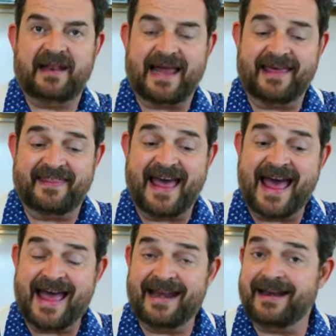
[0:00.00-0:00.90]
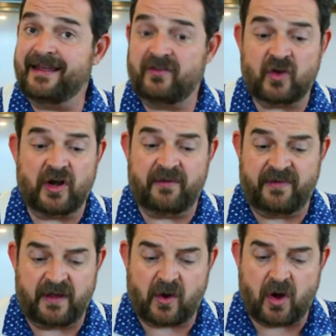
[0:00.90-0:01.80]
like that. It's gonna
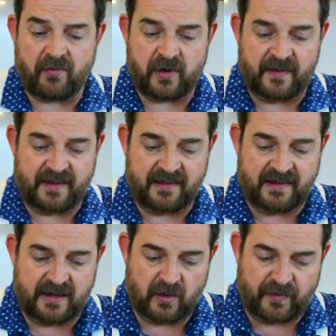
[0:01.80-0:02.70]
be covering this little